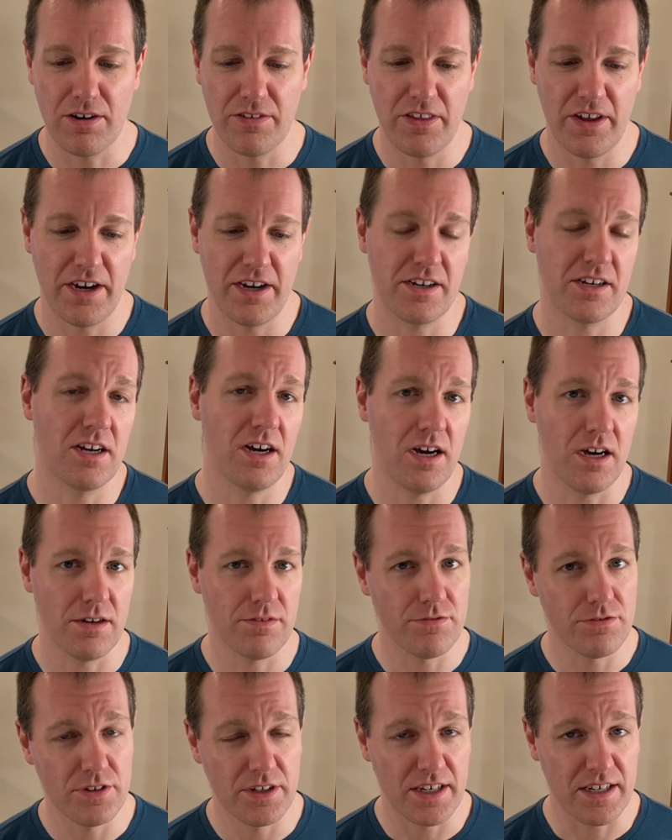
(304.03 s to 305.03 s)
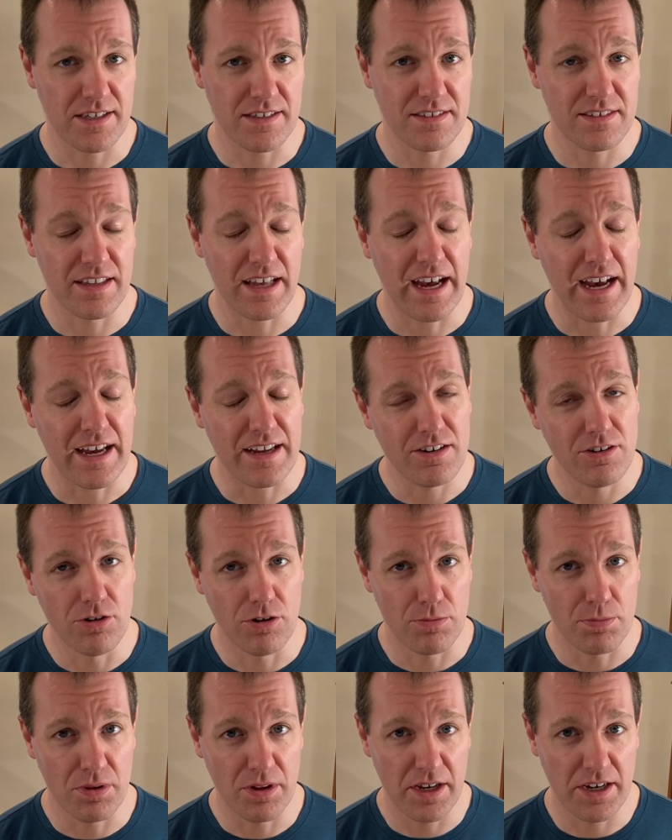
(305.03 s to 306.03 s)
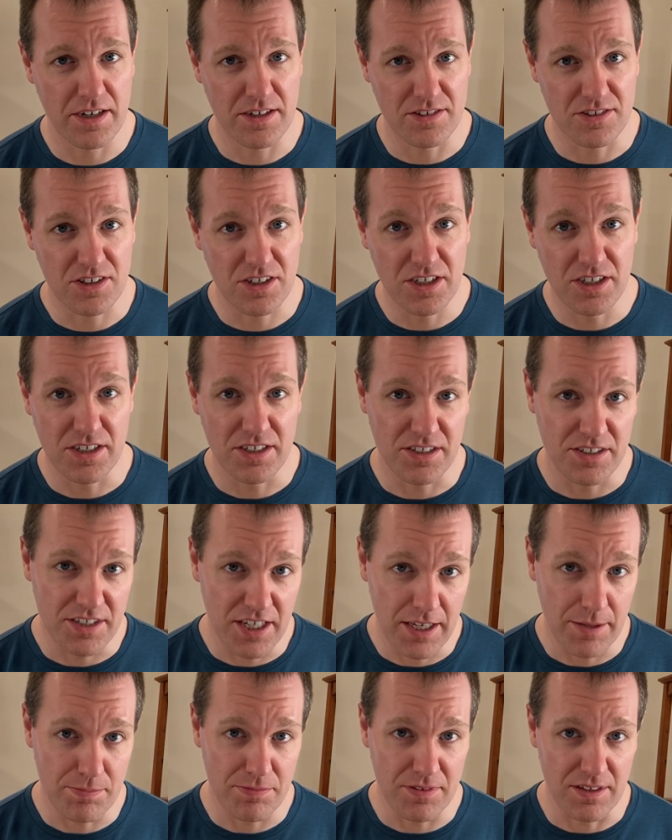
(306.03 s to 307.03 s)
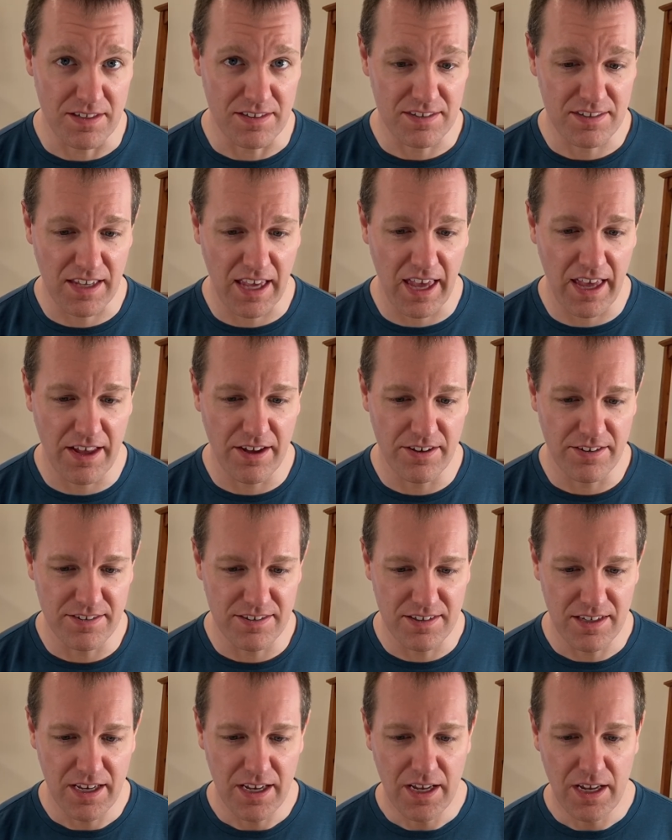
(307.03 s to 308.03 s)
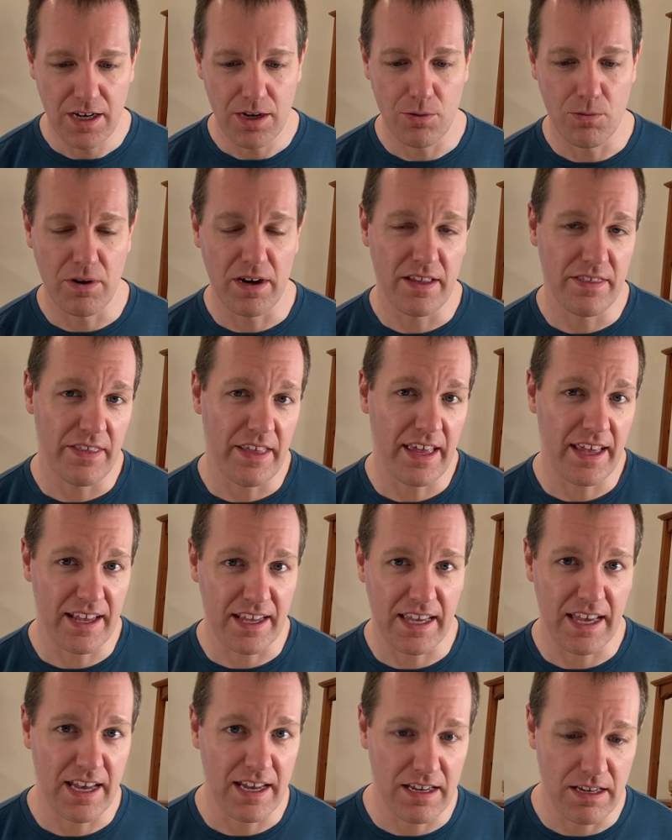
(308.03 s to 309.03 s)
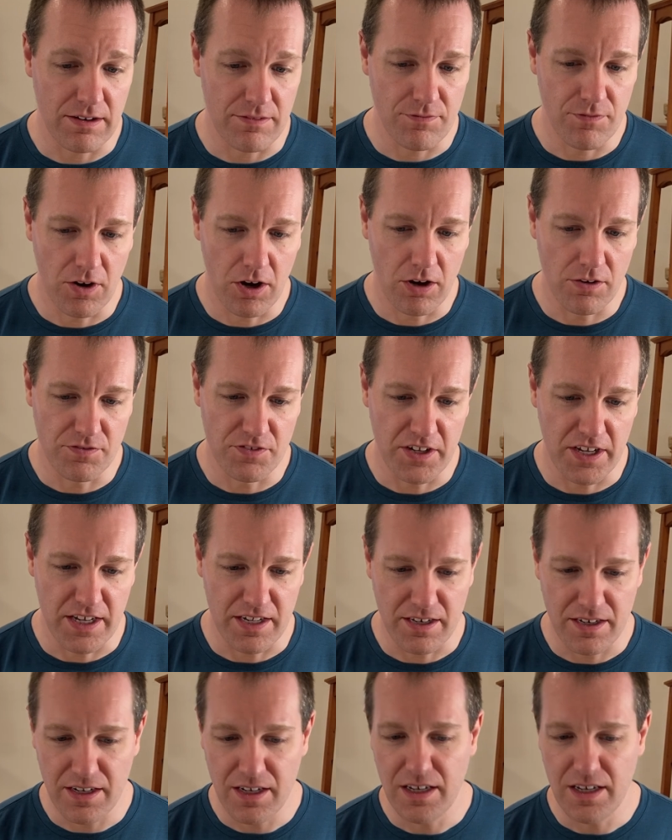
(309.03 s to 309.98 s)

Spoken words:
there conflicts that your players could tip the scales when they get involved in?